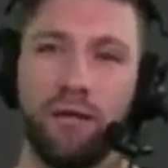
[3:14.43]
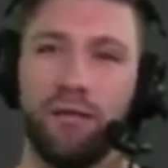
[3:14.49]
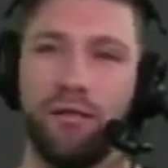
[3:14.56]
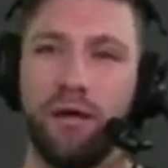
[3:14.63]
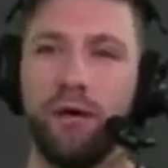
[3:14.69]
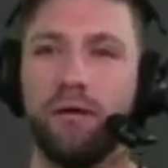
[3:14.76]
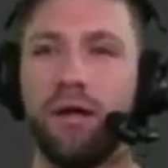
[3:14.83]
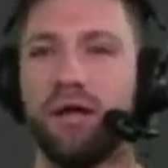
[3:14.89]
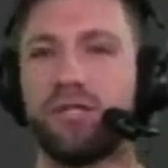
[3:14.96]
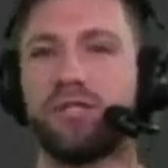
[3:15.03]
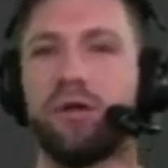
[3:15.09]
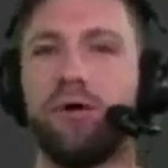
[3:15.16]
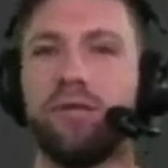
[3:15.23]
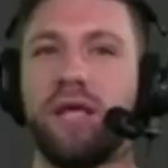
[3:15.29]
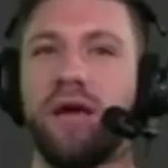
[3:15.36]
they're not
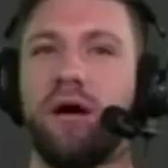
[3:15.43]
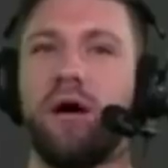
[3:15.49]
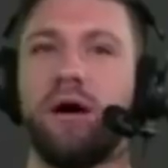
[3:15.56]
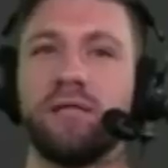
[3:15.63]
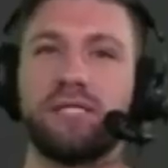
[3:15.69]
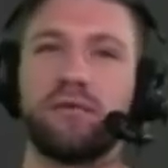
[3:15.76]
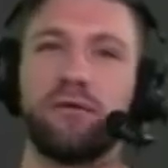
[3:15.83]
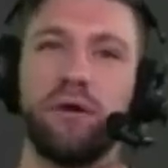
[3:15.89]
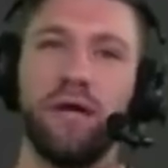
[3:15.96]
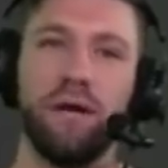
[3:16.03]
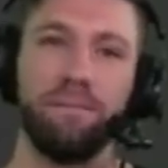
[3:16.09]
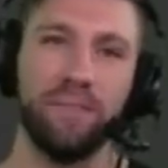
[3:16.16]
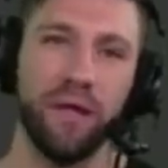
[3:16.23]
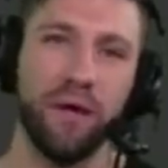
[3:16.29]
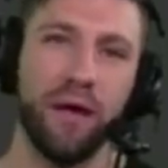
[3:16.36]
shown yet on
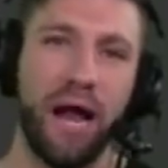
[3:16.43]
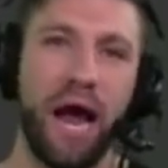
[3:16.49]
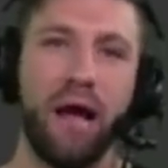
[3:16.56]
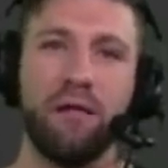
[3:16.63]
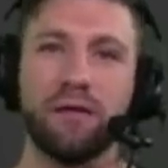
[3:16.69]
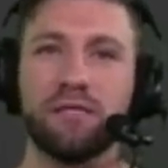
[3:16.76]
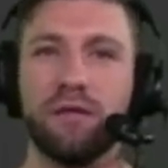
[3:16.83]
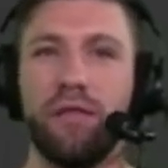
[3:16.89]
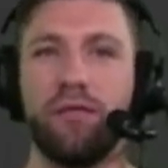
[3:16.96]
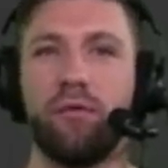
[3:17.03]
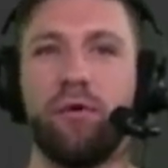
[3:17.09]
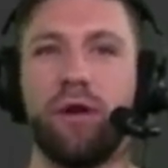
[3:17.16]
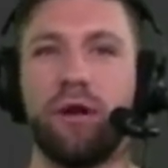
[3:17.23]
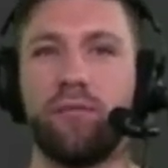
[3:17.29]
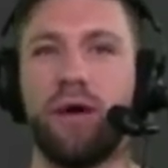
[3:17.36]
screen. Alex
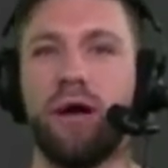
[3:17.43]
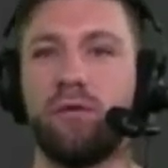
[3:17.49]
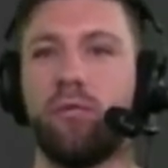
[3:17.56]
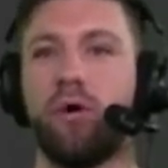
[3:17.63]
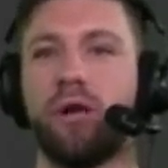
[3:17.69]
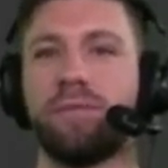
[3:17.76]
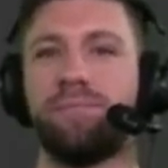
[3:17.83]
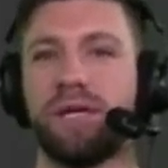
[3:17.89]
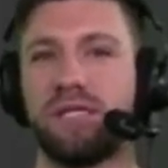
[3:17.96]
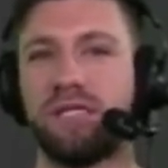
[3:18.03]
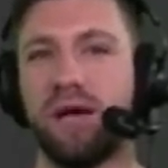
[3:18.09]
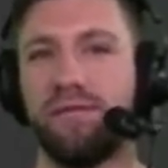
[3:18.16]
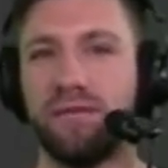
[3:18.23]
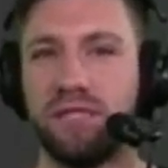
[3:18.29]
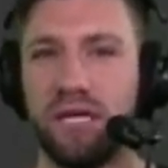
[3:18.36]
Leatherwood at round one, pick
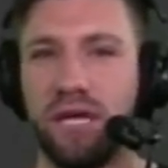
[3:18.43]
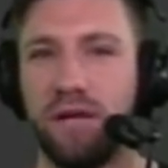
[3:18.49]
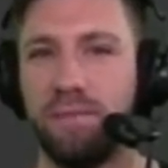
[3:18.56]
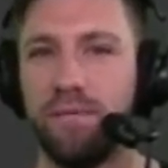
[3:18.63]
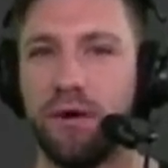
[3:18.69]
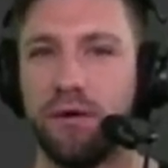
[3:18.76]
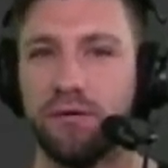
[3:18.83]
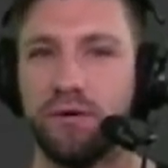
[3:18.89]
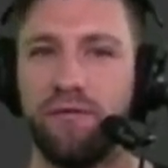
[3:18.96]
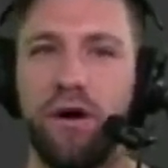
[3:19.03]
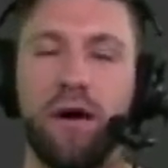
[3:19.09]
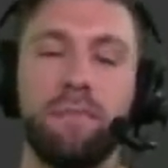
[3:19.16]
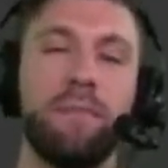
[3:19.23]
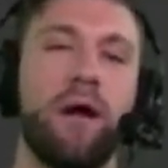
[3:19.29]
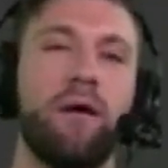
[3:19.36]
seventeen.
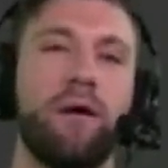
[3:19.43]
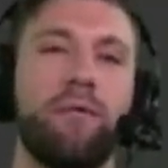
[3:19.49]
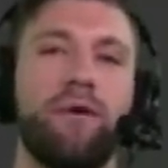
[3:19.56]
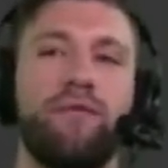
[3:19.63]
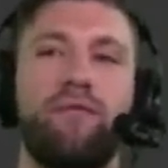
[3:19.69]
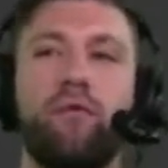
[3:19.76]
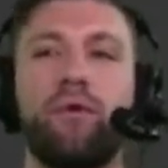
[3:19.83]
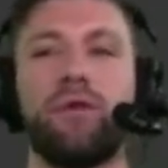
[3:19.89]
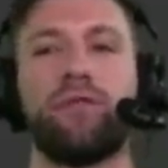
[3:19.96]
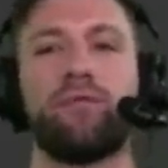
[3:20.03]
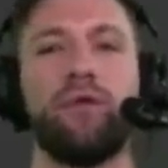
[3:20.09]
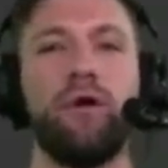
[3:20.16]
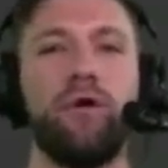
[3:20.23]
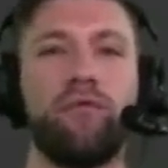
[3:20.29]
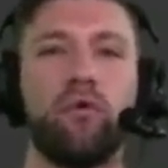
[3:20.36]
Trevon Merrick went
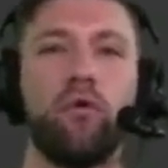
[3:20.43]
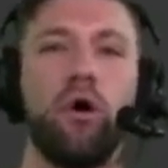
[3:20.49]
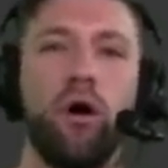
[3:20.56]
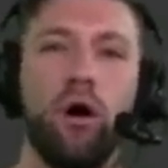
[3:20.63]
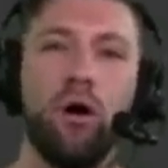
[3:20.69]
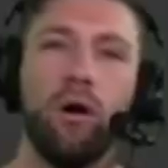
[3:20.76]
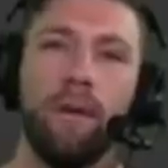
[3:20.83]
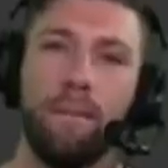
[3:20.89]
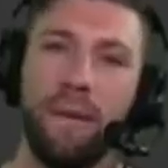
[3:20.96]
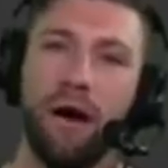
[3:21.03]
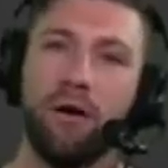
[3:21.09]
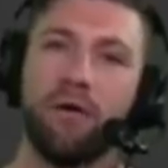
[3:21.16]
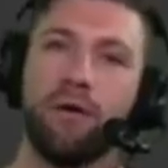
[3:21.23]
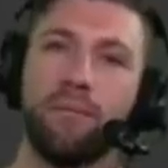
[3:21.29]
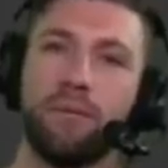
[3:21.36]
forty-three overall.
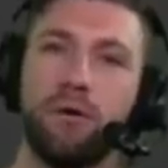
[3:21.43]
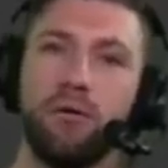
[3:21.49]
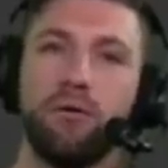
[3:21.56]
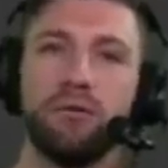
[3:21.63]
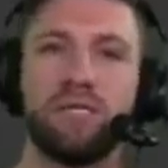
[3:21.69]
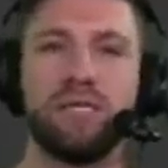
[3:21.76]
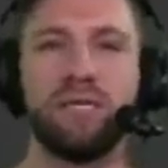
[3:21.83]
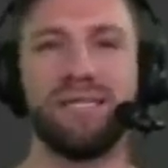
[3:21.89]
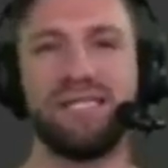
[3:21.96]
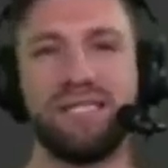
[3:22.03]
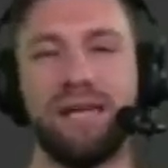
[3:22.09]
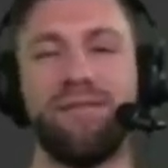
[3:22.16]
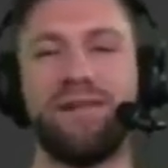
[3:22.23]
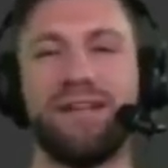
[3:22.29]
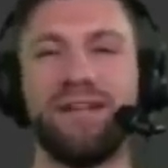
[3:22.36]
Malcolm Koonce,
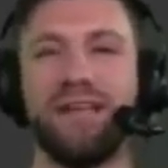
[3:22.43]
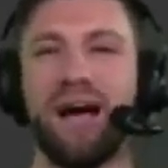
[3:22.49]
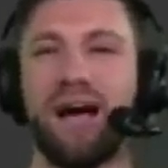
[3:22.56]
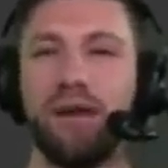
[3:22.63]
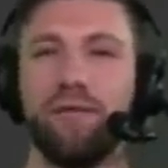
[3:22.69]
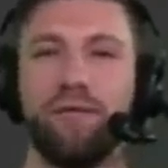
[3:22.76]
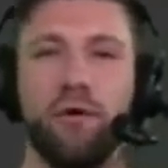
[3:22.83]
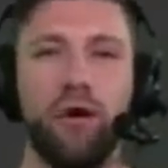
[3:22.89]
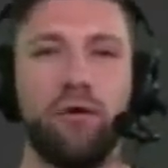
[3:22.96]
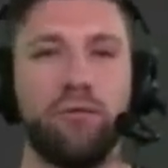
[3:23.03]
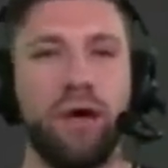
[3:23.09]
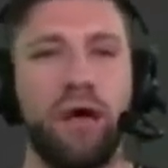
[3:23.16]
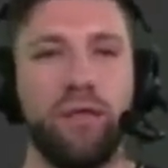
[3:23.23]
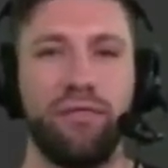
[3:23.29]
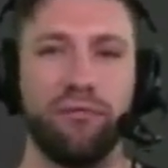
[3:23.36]
seventy-nine overall in
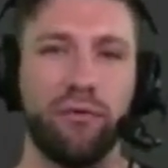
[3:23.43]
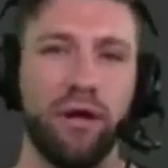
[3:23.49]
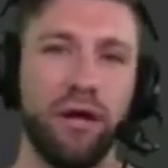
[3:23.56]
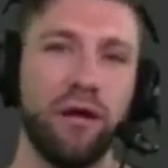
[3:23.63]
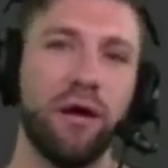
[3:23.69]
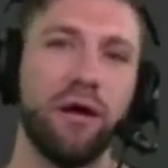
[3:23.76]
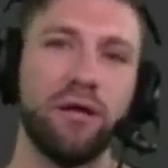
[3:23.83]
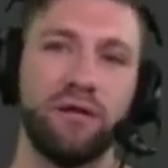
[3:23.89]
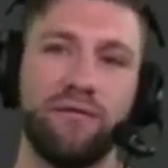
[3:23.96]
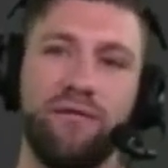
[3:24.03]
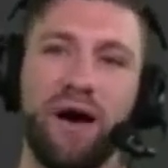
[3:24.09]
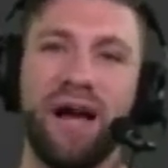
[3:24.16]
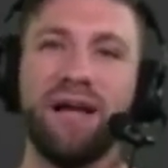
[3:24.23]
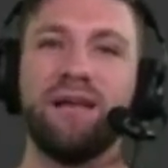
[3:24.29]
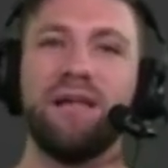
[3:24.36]
round three.
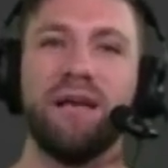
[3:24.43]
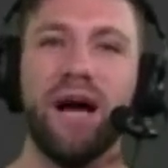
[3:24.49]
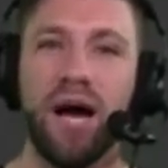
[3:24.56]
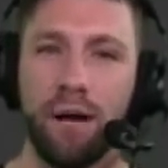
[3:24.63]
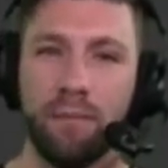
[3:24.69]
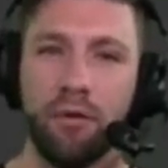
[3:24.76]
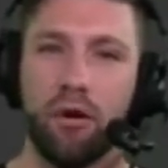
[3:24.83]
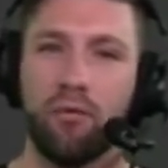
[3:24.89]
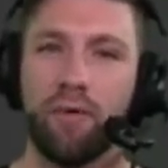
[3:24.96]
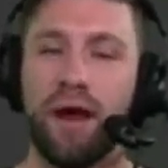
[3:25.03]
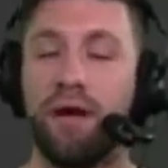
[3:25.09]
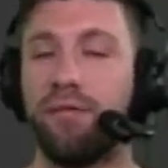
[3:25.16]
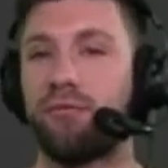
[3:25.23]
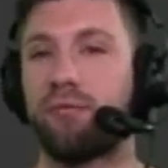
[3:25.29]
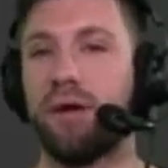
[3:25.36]
Divine Deablo,
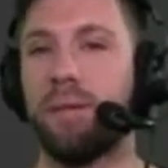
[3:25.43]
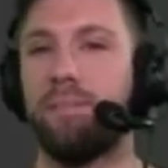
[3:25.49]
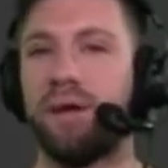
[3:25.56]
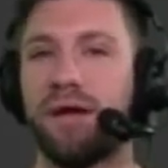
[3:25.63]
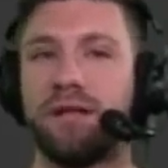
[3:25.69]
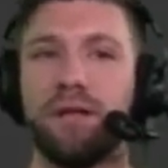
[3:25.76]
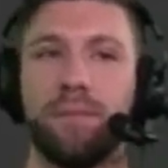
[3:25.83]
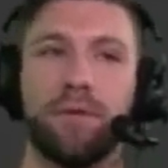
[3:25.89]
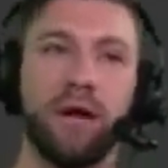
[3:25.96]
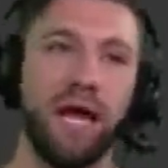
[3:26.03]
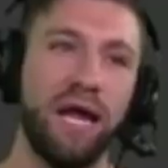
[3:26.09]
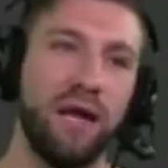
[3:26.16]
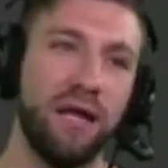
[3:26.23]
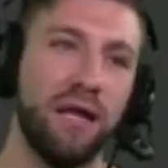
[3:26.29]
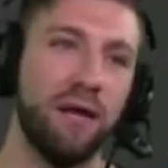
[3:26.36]
round three, pick number
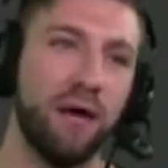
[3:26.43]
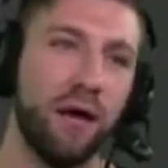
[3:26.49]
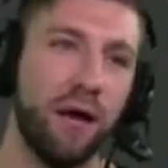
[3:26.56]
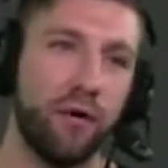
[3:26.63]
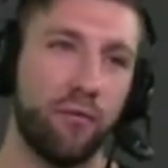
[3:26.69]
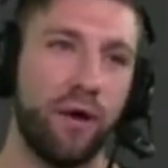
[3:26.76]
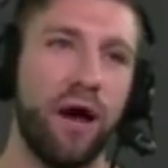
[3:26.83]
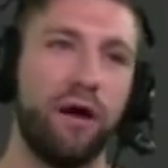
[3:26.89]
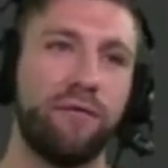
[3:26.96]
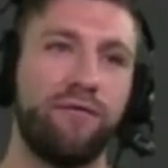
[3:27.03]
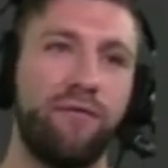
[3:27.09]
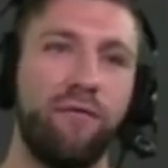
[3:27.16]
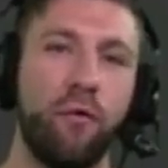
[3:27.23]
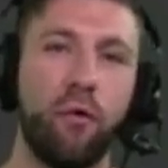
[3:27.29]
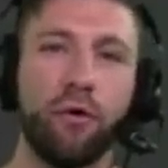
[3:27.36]
eighty. Round
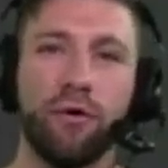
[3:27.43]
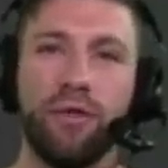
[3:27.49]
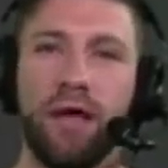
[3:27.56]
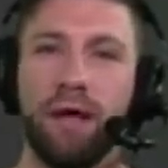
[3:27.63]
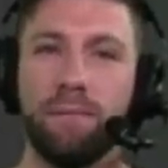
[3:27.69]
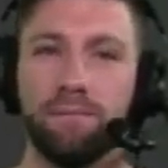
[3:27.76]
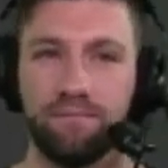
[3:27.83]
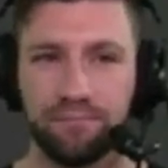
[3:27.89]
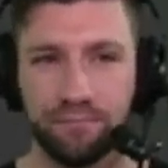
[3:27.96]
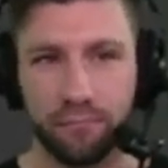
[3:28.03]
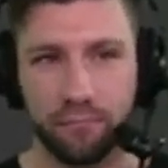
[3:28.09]
four then,